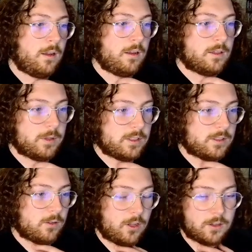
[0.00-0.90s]
It's been
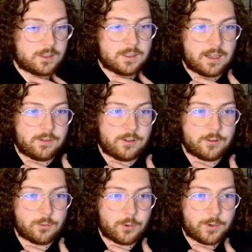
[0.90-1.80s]
so long since I've
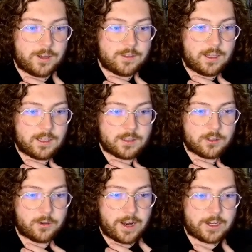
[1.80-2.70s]
even breathed in its
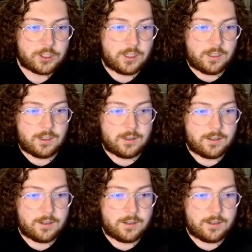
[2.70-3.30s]
direction.